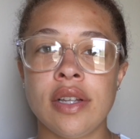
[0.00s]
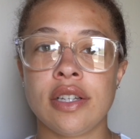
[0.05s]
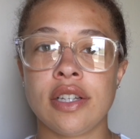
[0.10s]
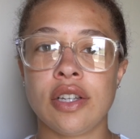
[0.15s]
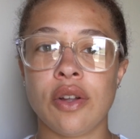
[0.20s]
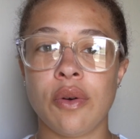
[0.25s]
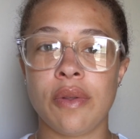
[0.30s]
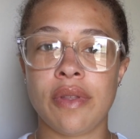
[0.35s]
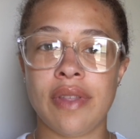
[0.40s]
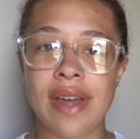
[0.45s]

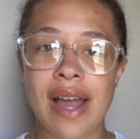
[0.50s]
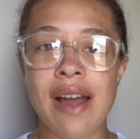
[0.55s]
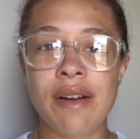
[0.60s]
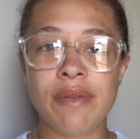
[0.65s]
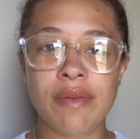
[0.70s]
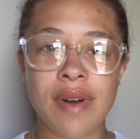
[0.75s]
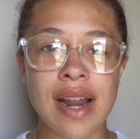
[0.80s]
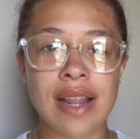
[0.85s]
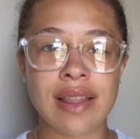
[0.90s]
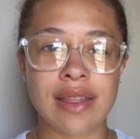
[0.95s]
So that
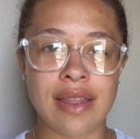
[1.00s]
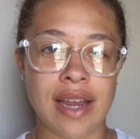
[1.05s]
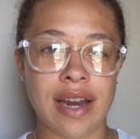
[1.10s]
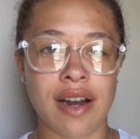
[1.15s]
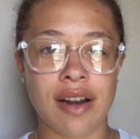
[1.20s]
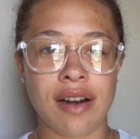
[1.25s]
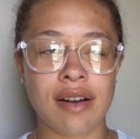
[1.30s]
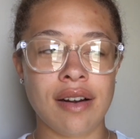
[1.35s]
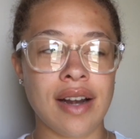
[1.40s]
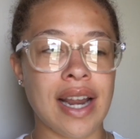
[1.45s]
right
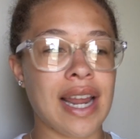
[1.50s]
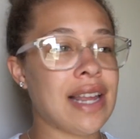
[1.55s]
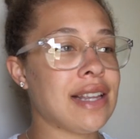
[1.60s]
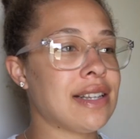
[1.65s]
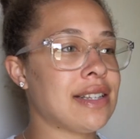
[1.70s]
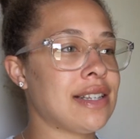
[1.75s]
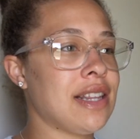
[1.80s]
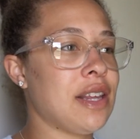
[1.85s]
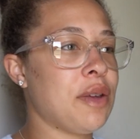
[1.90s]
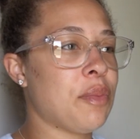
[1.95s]
there
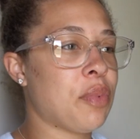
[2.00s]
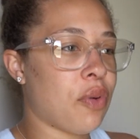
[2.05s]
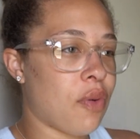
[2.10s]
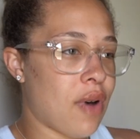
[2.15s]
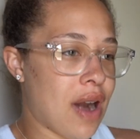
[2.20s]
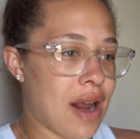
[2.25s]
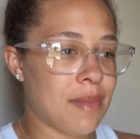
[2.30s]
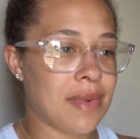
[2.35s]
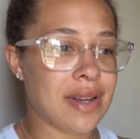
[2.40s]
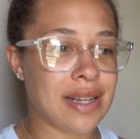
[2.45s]
is the
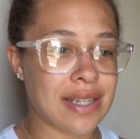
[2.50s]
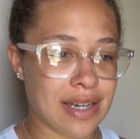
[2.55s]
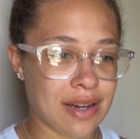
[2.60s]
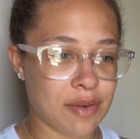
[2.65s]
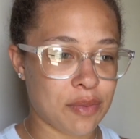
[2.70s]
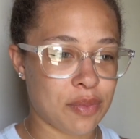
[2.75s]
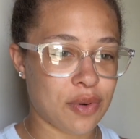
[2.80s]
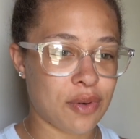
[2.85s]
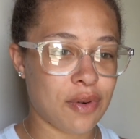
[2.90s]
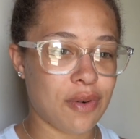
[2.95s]
prime
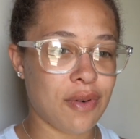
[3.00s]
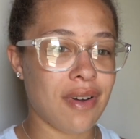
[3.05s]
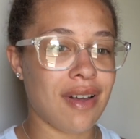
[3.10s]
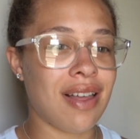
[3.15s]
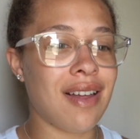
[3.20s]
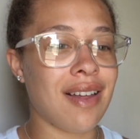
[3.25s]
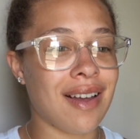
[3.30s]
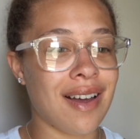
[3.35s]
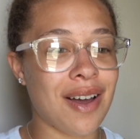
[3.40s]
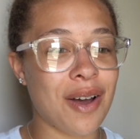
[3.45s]
example
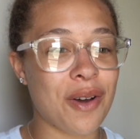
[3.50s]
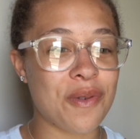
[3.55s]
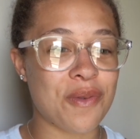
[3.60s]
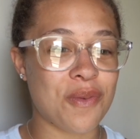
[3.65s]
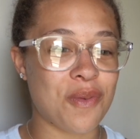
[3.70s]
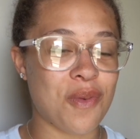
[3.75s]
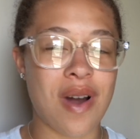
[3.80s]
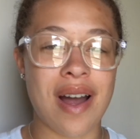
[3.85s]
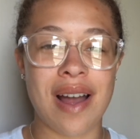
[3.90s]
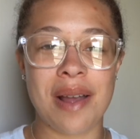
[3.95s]

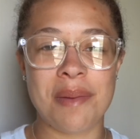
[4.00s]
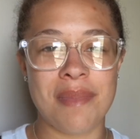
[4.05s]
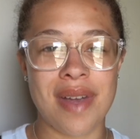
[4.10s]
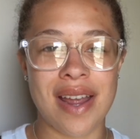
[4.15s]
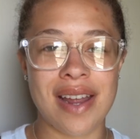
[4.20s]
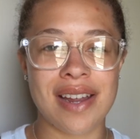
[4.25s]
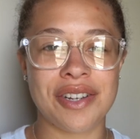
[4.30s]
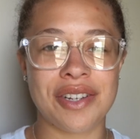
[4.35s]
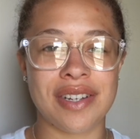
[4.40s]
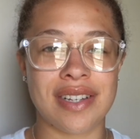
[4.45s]
of why
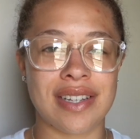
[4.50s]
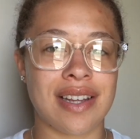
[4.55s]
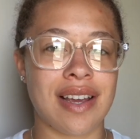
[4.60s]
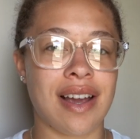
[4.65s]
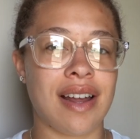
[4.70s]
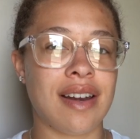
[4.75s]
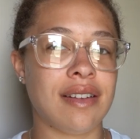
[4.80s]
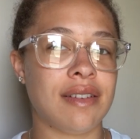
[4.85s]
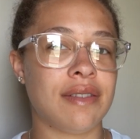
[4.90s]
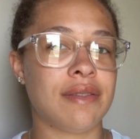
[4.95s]
May just
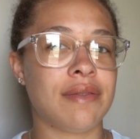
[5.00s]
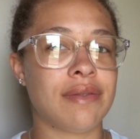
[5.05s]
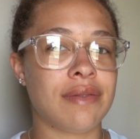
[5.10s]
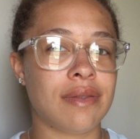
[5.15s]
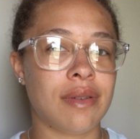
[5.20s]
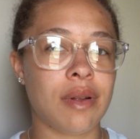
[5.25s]
kind of